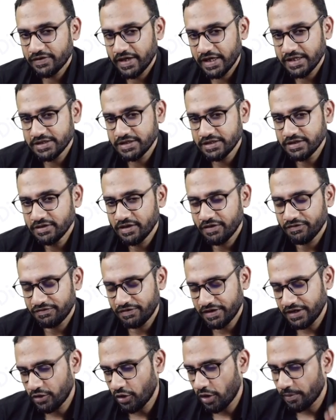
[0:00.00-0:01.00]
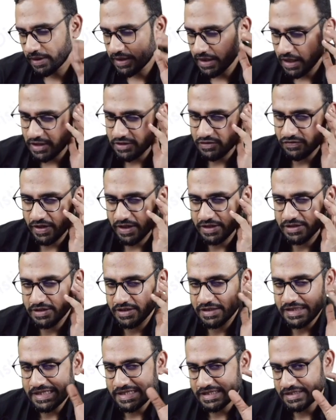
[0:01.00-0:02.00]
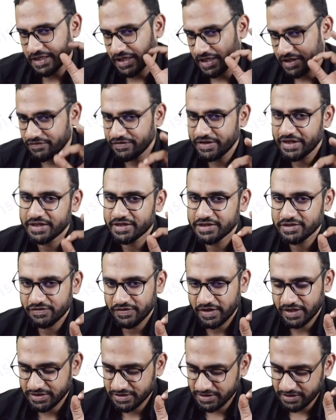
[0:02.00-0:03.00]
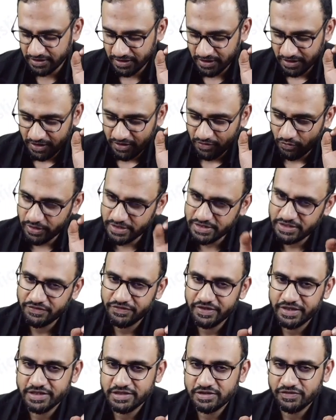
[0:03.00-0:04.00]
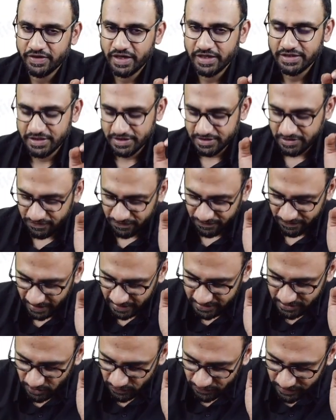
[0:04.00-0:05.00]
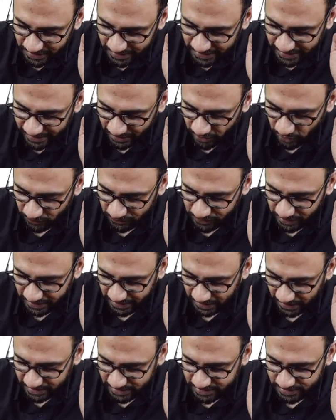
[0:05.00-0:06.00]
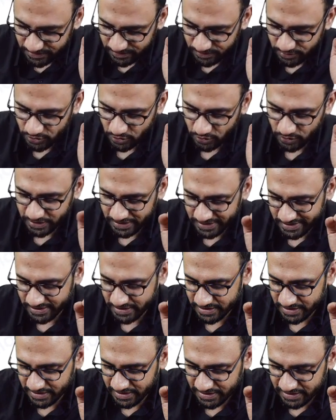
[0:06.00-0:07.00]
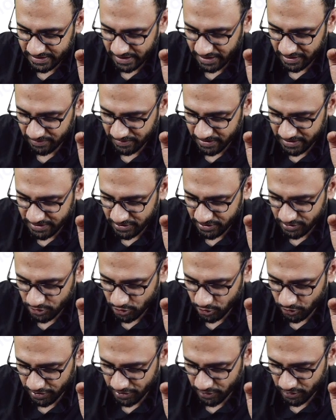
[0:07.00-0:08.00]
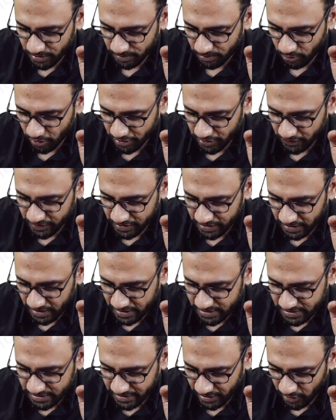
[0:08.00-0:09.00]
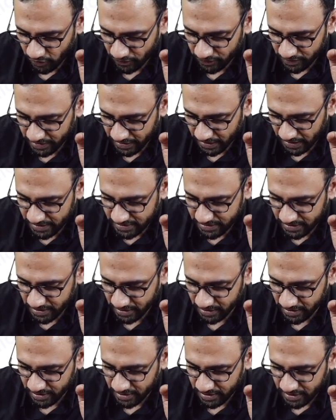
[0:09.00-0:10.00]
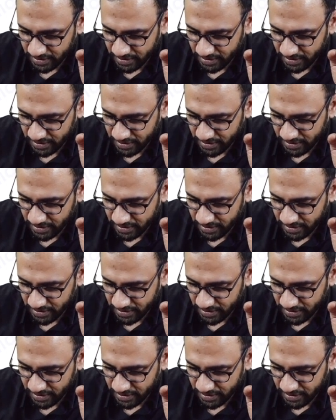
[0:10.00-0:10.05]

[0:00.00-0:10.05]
fracture. A very common talus fracture is aviatrix fracture. What is aviatrix fracture? It's the fracture of the neck of the talus. So this is a CT scan image showing you the body of the talus, neck of the talus, and the